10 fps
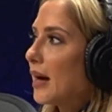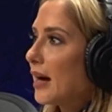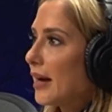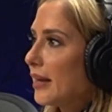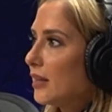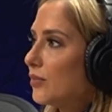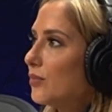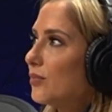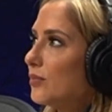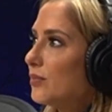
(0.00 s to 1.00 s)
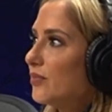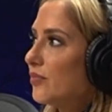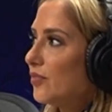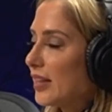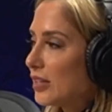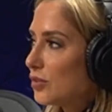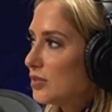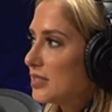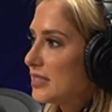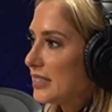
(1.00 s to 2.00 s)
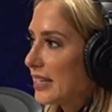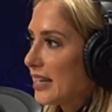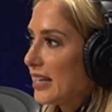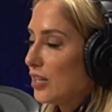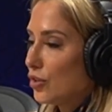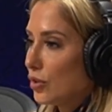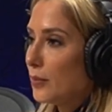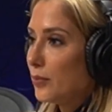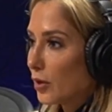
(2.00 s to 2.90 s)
I failed to get a good